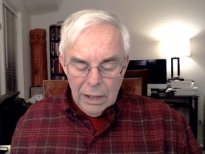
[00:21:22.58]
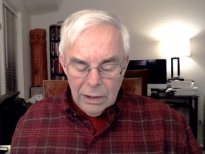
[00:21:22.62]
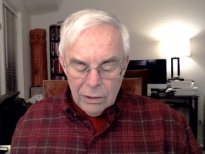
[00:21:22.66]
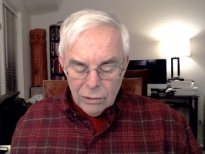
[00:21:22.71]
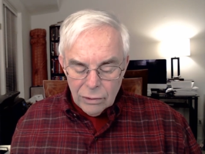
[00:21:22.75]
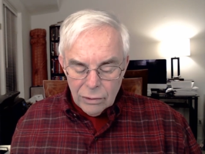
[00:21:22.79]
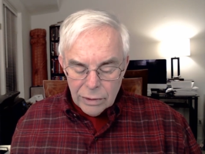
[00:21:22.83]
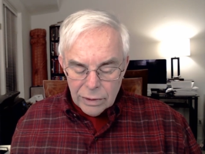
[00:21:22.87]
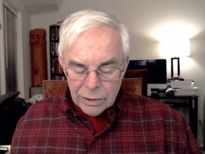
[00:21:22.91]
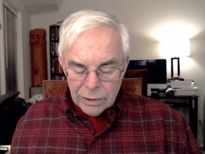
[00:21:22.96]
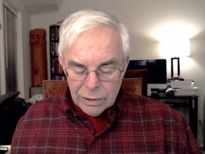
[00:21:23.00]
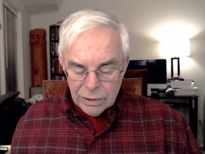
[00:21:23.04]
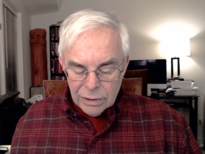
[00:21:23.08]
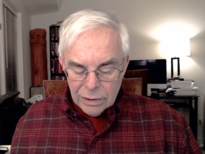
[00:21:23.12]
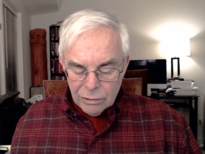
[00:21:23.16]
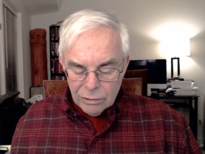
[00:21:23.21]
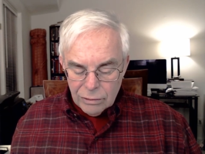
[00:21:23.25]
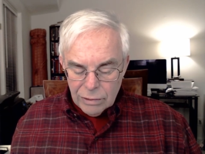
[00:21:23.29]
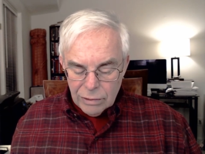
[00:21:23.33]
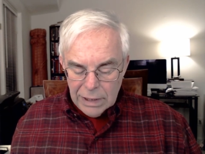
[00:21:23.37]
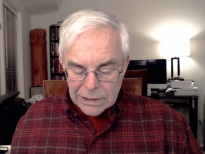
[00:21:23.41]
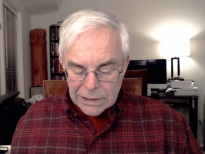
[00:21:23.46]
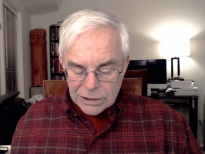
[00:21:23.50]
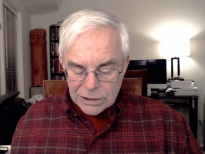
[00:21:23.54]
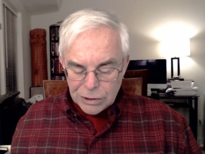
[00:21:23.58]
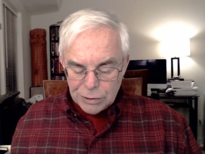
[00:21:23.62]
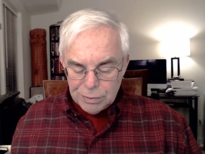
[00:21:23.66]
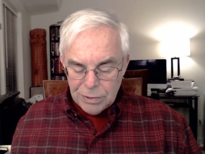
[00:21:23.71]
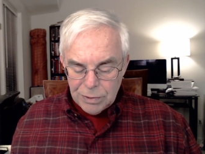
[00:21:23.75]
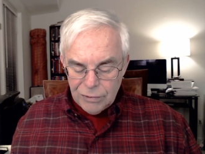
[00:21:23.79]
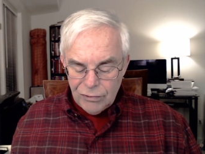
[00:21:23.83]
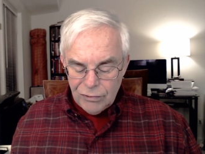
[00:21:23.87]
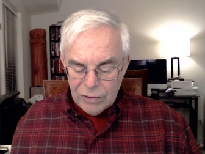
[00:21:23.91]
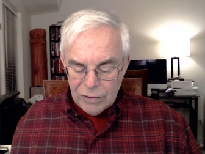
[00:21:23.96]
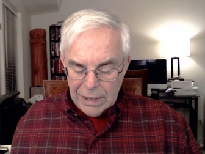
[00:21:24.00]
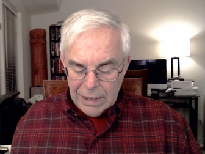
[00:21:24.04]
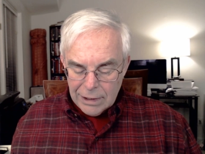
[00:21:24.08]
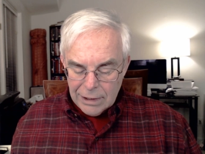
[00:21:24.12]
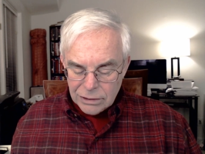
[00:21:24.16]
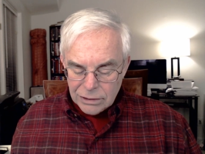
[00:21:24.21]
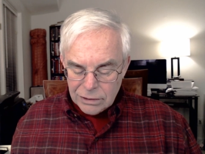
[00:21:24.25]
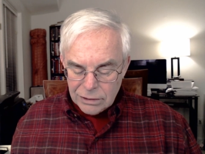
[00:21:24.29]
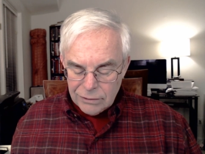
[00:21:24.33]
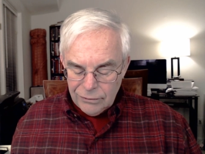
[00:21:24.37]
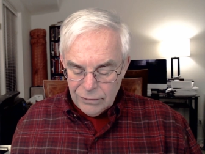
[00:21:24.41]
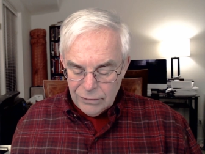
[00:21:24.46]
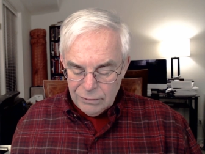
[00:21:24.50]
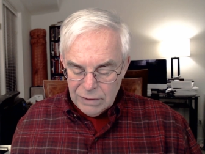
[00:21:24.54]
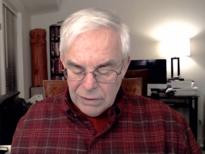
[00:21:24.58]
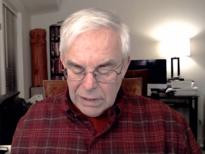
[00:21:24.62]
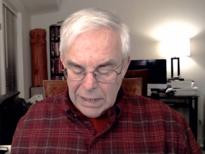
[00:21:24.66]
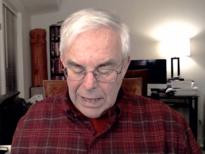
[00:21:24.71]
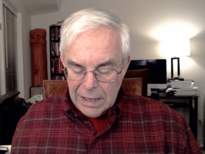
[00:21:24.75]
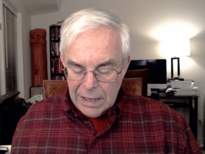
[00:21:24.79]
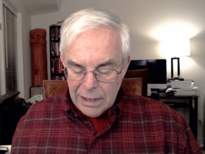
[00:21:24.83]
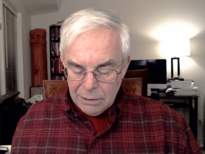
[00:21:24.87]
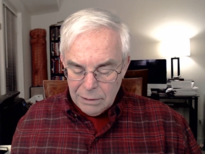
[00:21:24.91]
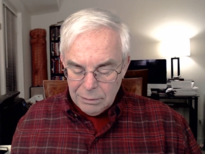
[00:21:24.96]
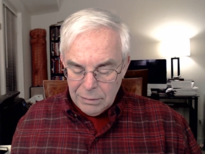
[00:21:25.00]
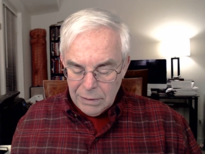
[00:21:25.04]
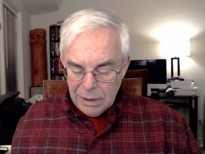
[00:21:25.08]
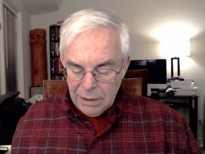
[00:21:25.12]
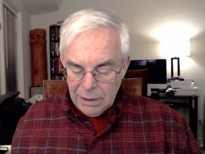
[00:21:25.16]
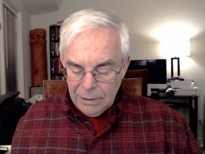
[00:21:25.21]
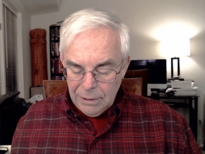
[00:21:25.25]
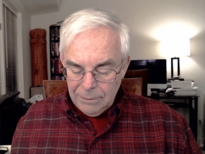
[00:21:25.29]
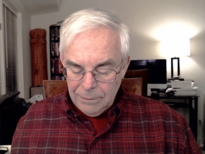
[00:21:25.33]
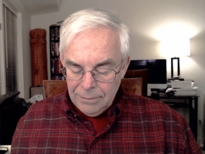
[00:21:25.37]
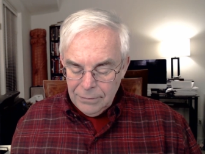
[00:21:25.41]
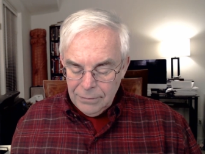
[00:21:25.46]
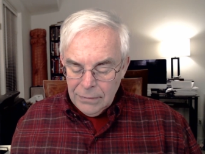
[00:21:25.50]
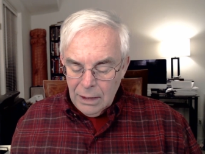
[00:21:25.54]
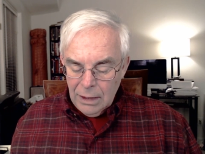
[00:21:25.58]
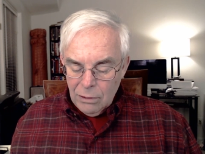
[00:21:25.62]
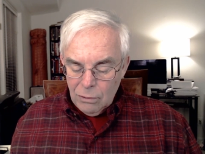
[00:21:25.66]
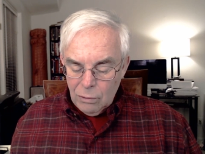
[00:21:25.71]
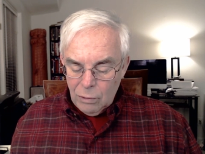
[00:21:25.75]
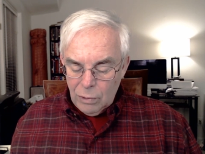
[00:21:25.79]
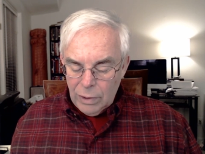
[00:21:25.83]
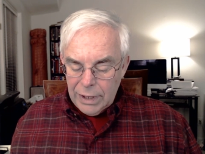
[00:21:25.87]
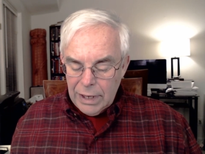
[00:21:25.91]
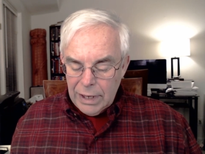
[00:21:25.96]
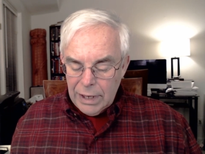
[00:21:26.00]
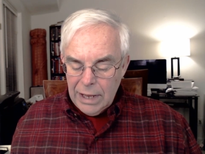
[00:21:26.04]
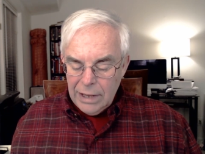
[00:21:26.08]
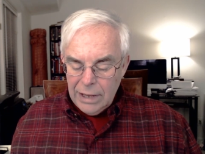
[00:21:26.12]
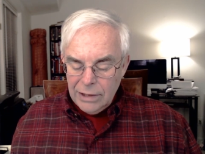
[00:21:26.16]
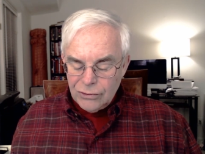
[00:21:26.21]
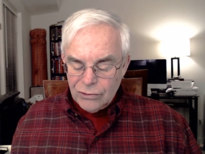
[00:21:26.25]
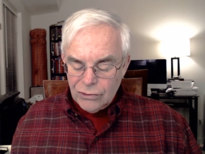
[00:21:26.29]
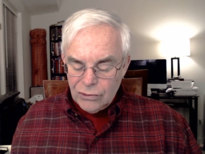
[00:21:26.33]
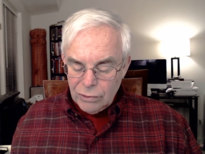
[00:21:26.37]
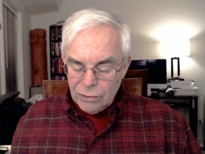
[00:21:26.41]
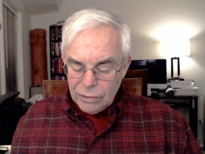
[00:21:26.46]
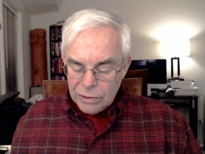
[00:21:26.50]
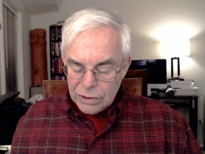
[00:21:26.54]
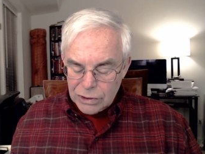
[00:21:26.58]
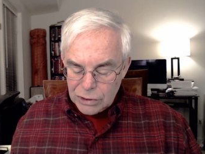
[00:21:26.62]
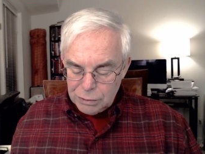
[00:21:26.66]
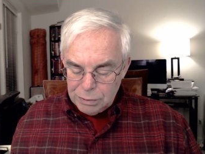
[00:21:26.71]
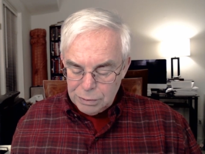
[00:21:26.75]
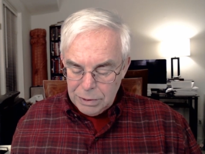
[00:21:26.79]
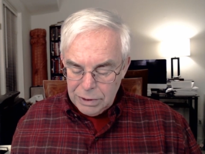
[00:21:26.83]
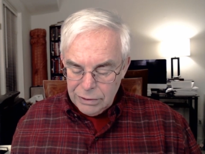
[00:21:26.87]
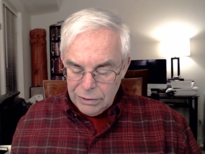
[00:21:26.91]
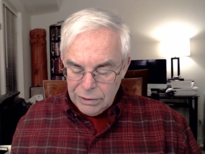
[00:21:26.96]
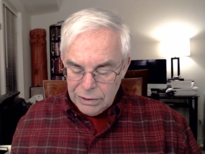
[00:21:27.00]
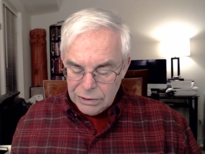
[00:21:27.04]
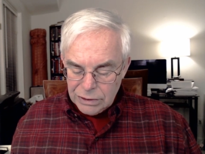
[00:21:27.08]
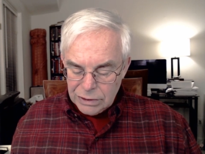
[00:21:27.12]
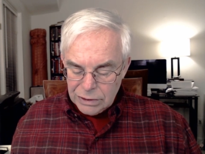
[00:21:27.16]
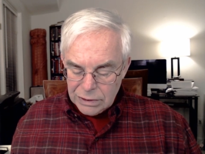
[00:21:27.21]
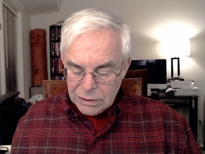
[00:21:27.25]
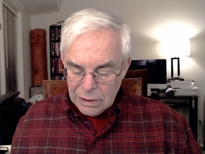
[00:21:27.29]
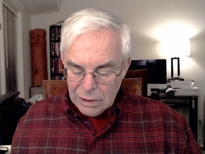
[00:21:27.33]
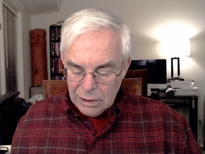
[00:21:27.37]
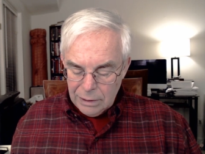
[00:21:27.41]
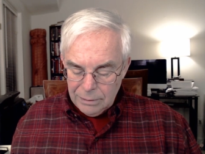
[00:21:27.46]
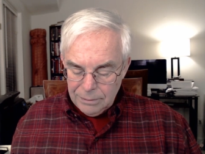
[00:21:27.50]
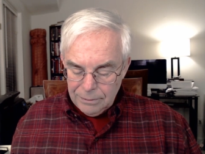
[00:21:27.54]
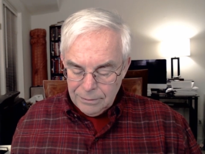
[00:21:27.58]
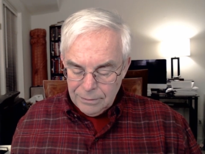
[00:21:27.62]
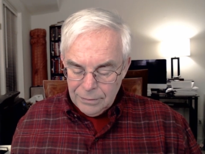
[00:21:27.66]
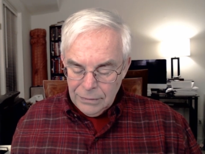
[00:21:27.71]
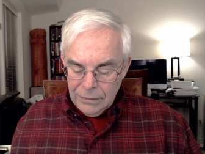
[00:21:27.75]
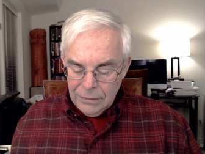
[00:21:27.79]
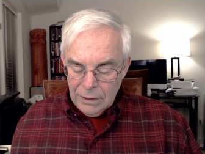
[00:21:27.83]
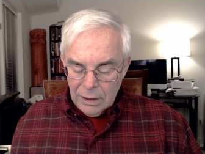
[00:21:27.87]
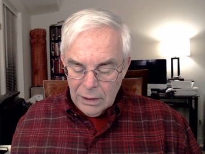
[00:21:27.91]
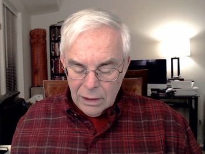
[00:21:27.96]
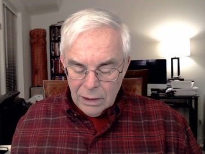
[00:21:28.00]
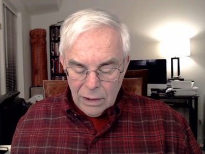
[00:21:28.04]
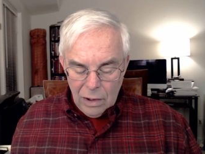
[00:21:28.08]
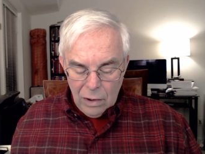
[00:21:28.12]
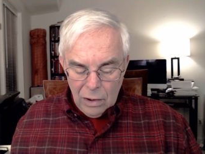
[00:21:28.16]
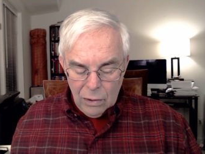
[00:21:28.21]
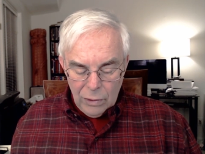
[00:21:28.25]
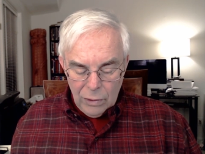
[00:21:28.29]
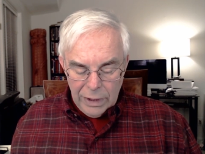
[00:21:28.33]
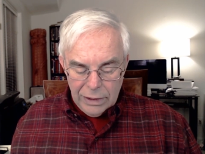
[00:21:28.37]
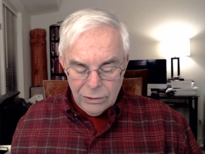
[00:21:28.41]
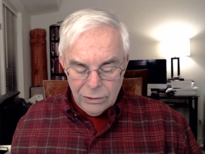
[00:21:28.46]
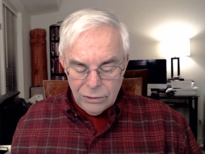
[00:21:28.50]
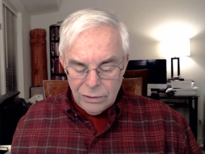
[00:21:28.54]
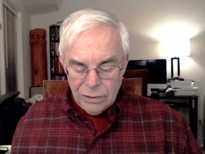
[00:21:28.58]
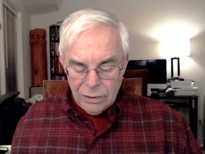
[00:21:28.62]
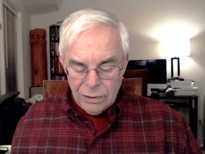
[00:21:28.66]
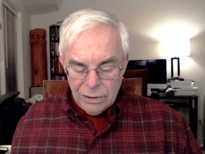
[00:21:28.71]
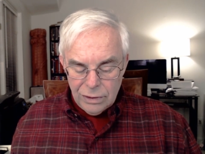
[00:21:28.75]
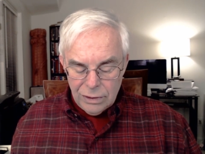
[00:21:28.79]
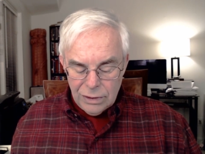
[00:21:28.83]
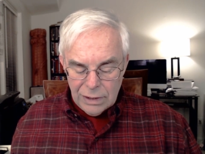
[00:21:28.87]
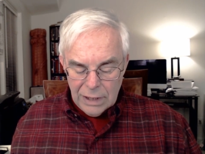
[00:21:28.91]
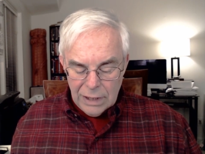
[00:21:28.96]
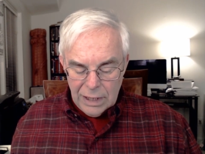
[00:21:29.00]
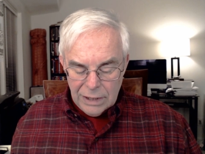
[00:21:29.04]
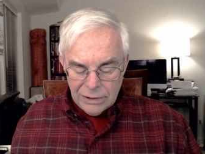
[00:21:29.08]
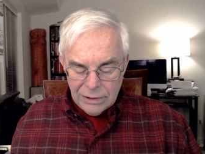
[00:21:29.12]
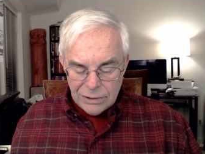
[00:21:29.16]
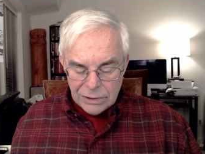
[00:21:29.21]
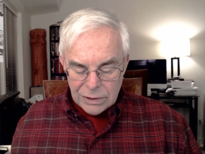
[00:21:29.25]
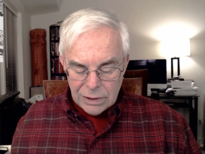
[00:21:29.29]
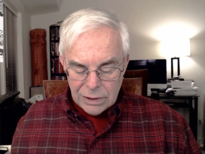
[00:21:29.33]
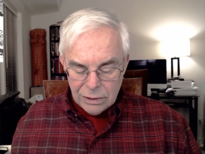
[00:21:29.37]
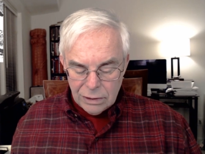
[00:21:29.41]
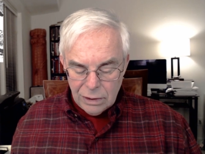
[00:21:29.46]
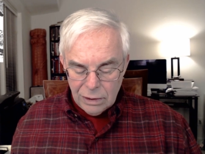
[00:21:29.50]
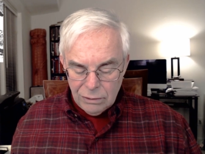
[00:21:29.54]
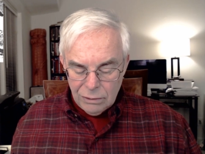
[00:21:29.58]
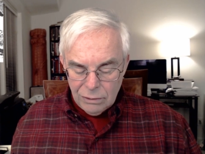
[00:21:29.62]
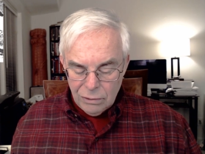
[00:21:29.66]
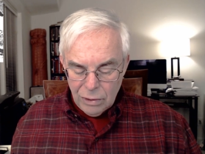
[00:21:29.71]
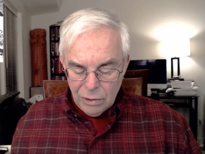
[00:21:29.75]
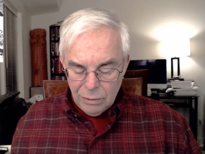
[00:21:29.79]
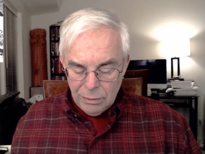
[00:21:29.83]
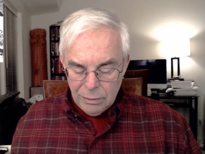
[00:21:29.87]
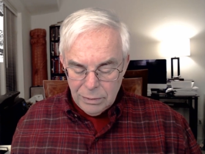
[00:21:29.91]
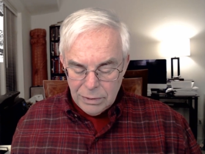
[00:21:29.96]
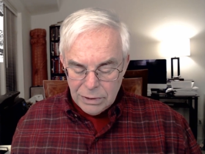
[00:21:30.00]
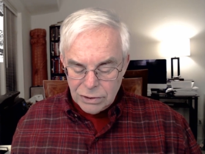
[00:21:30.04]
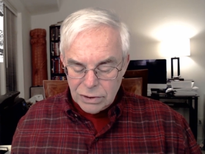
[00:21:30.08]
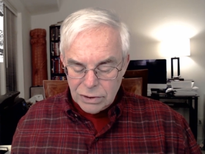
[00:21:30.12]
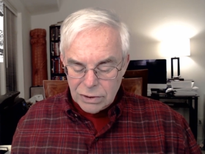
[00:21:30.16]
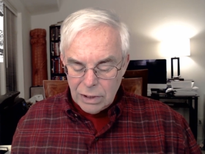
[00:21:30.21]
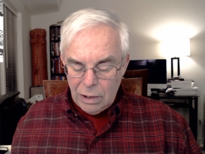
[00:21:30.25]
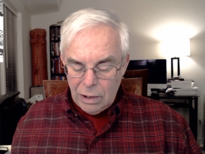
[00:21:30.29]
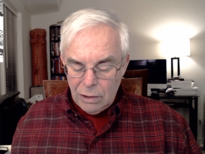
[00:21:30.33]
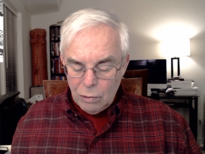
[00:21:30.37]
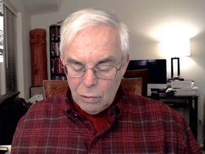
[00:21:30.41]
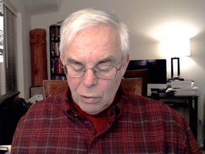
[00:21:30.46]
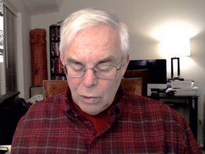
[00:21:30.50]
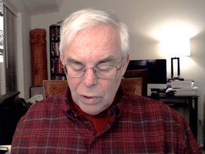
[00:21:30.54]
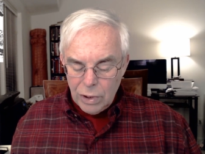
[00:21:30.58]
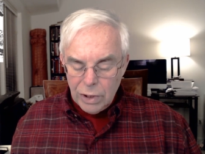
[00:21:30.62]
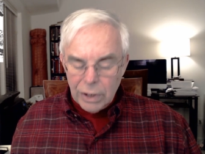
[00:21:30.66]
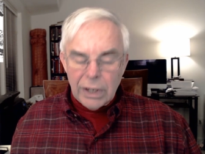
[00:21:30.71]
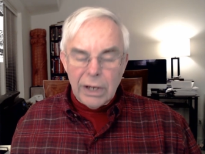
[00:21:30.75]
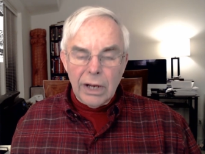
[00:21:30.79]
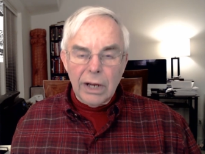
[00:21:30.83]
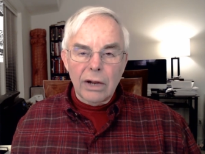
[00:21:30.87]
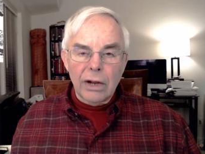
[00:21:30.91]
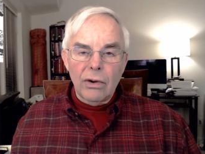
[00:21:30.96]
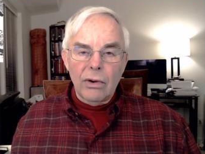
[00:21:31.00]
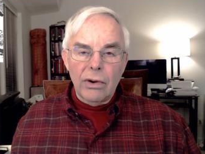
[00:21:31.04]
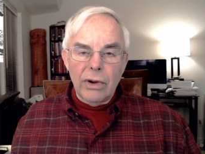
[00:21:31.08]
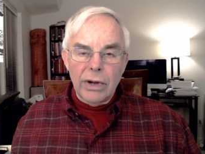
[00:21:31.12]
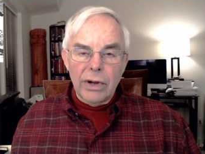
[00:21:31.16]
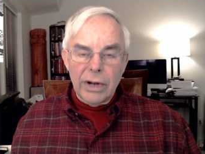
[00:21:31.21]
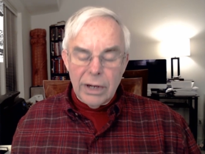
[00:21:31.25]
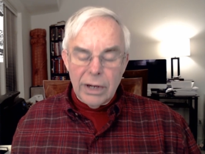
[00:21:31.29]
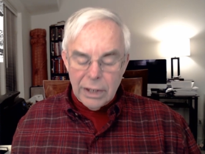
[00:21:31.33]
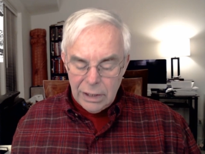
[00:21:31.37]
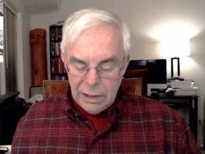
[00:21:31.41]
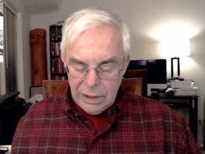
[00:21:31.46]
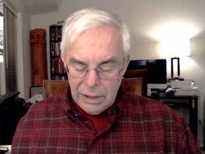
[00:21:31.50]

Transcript: In order to grasp the facts of anatomy, one has to experience them, go into the dissecting room and start working on a